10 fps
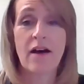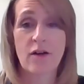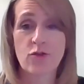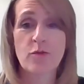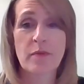
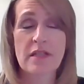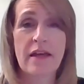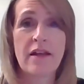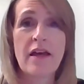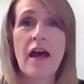
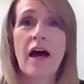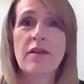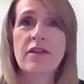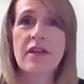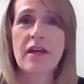100%.
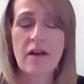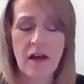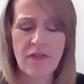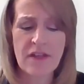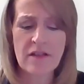And
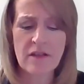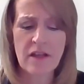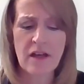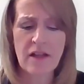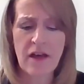I think
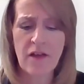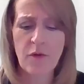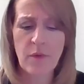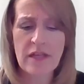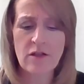the
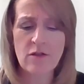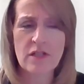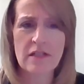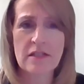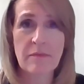other week you
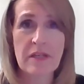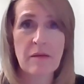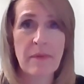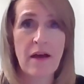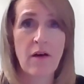said
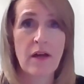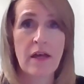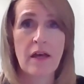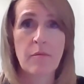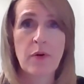something about
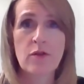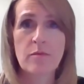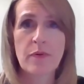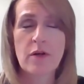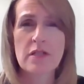put
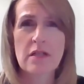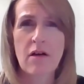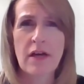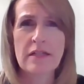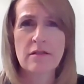
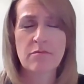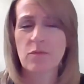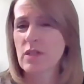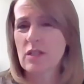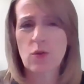aside,
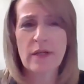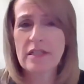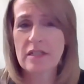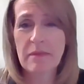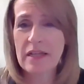was it
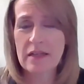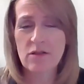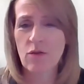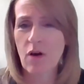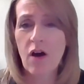20
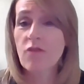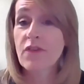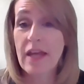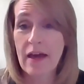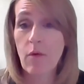minutes or half
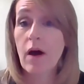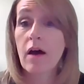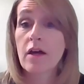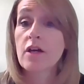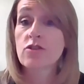an
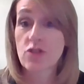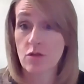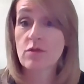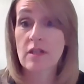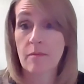hour to
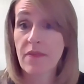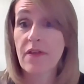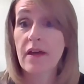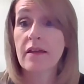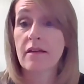do
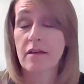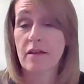something